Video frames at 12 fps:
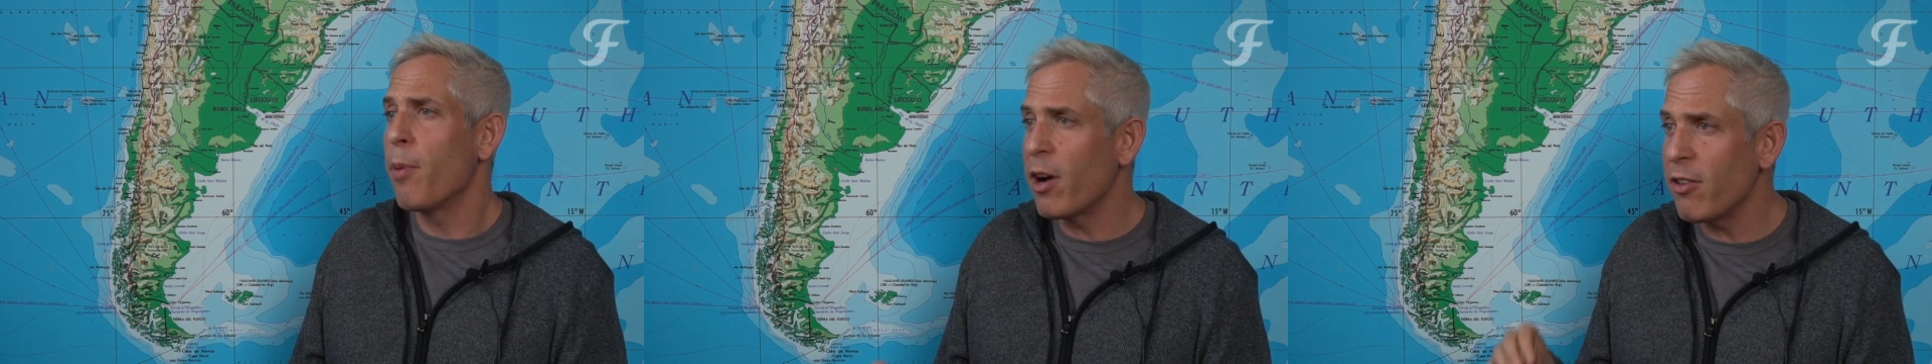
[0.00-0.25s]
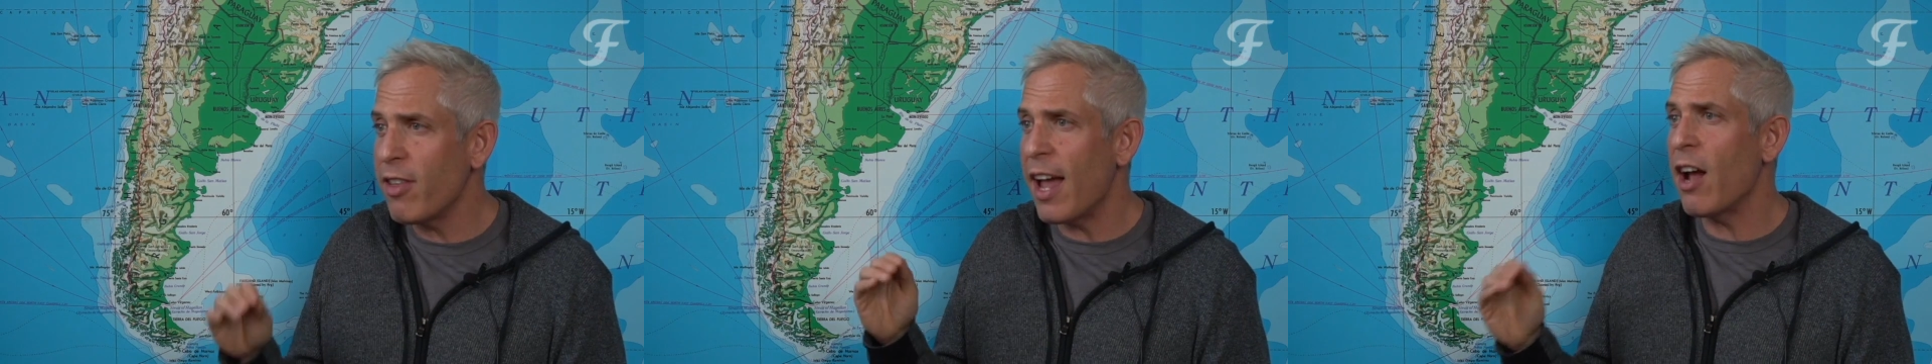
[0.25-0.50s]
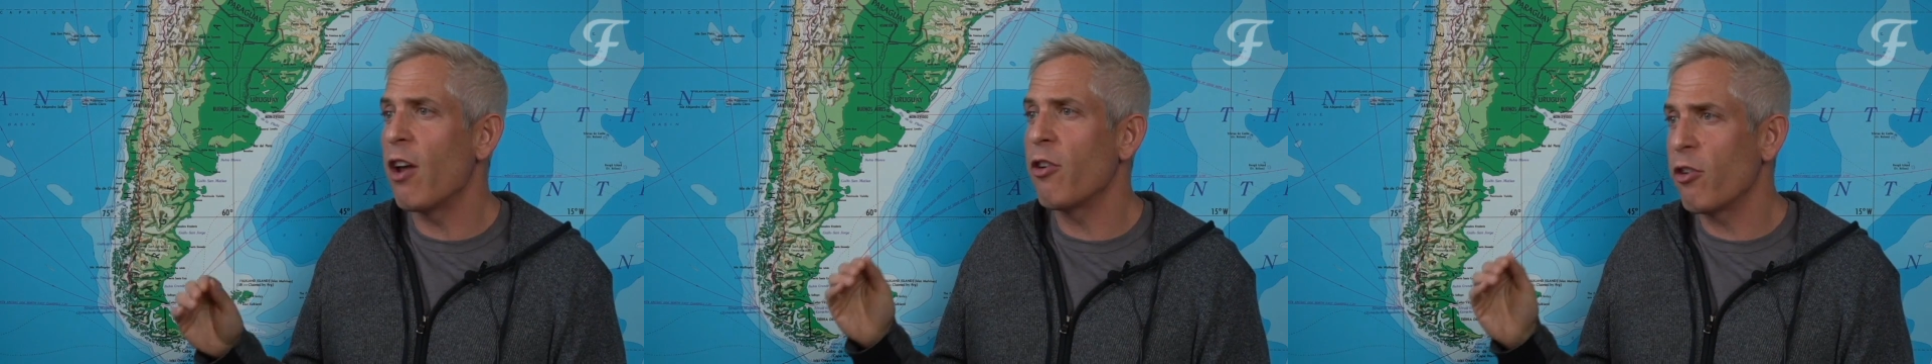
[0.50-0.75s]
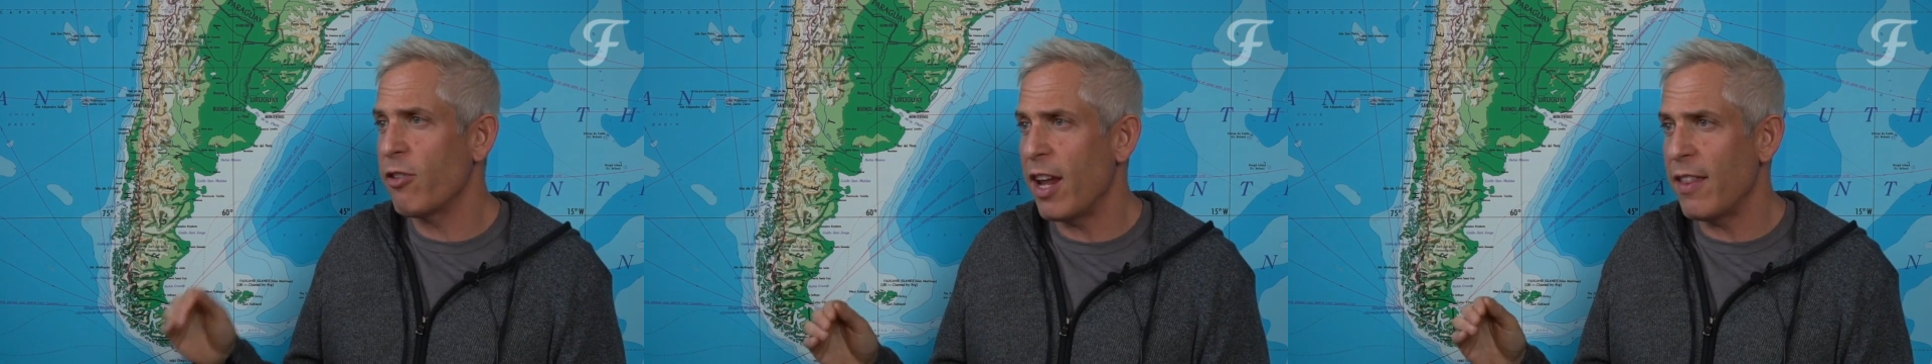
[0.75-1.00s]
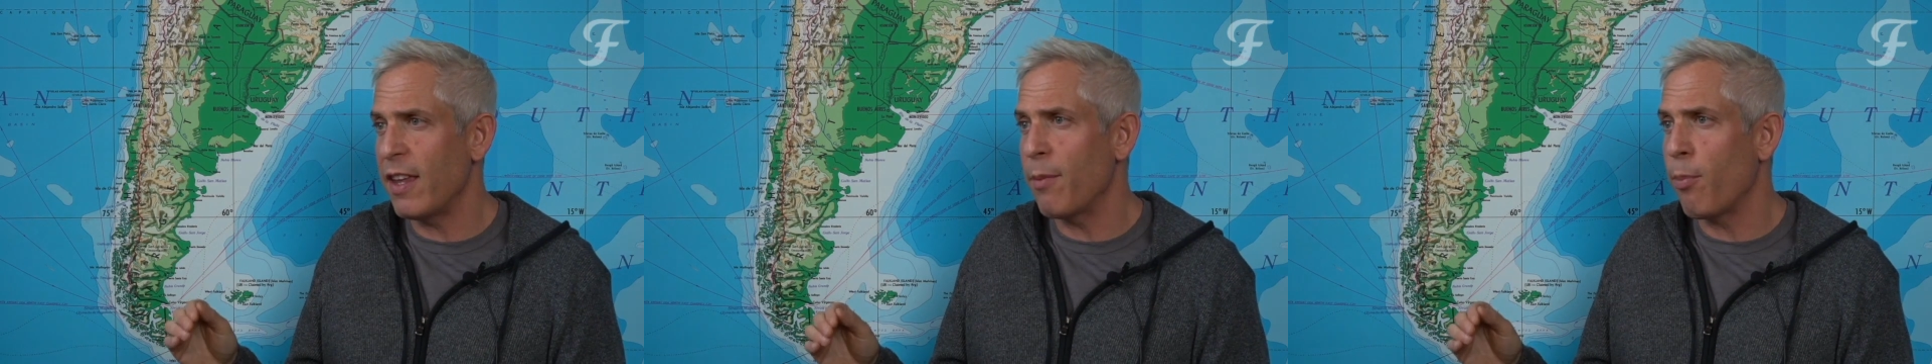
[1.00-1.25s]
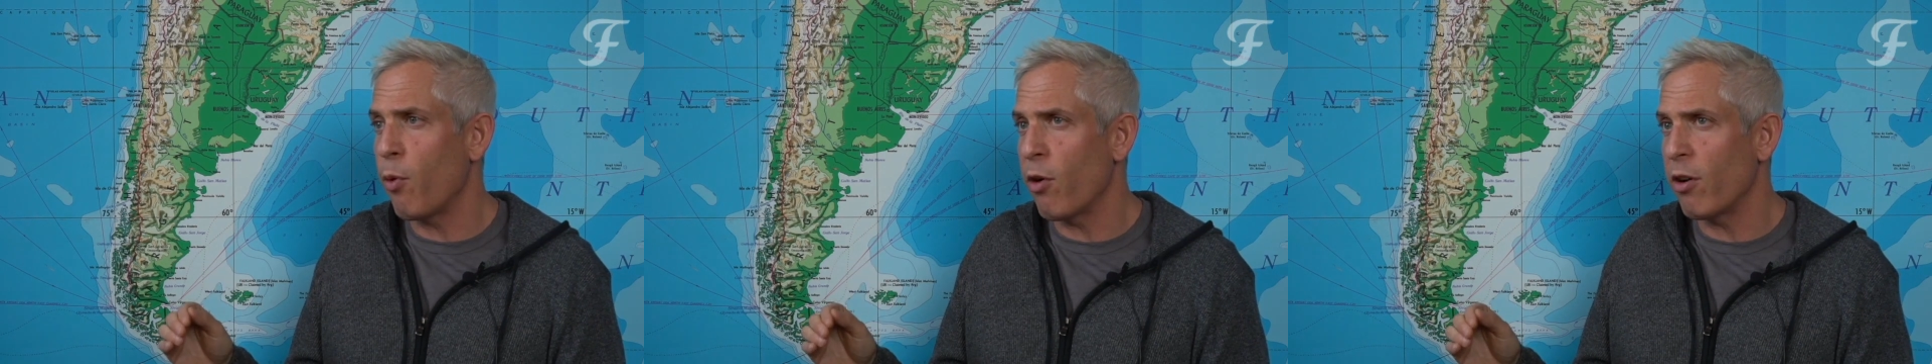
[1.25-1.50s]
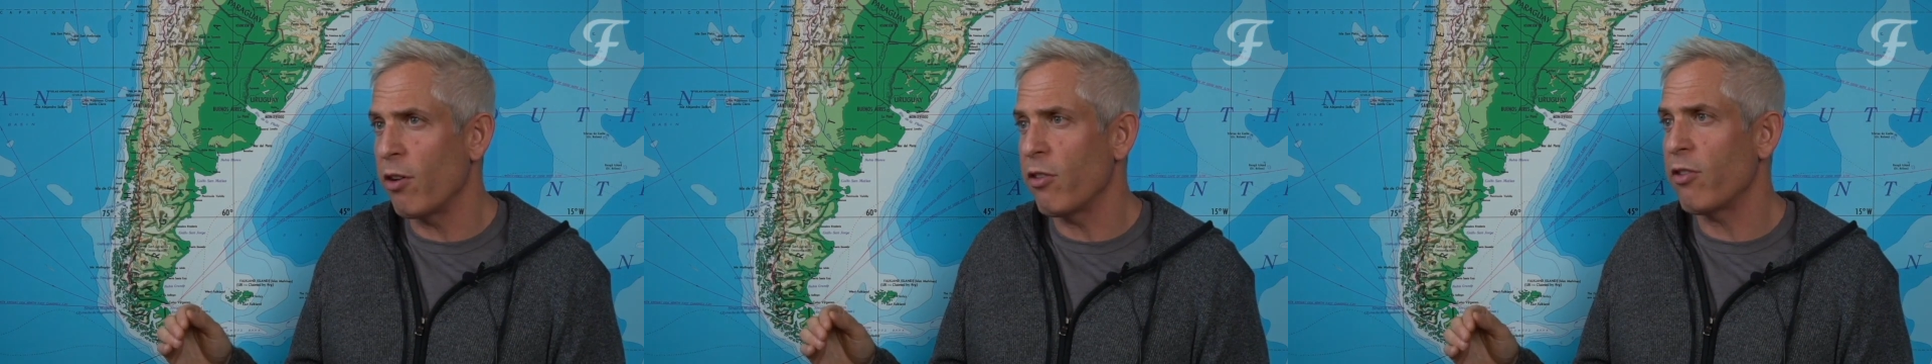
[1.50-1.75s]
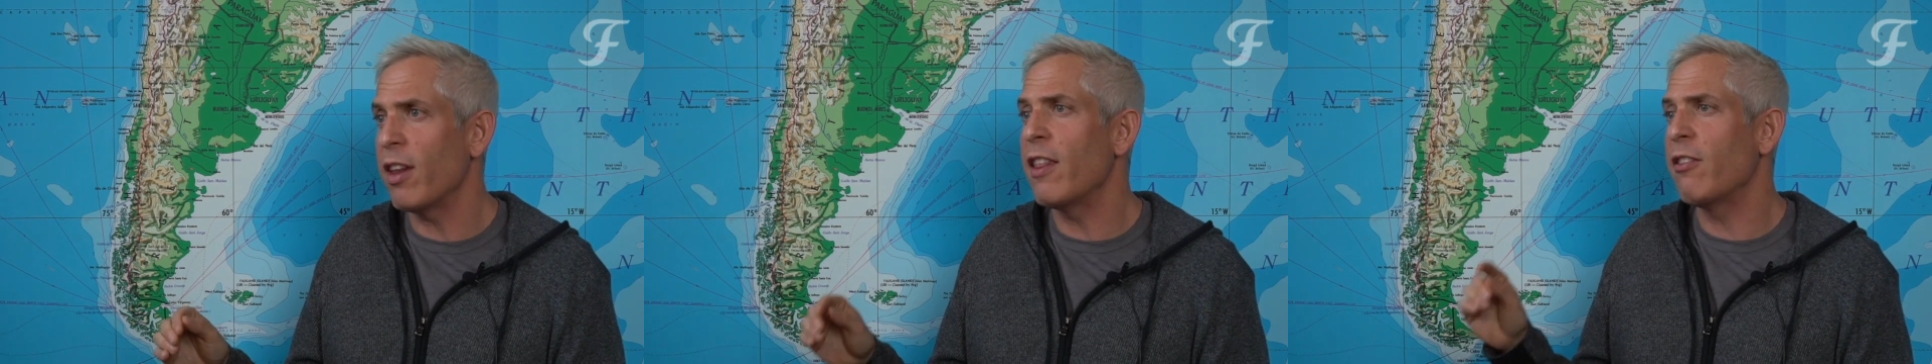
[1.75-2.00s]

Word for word: because they understand the importance.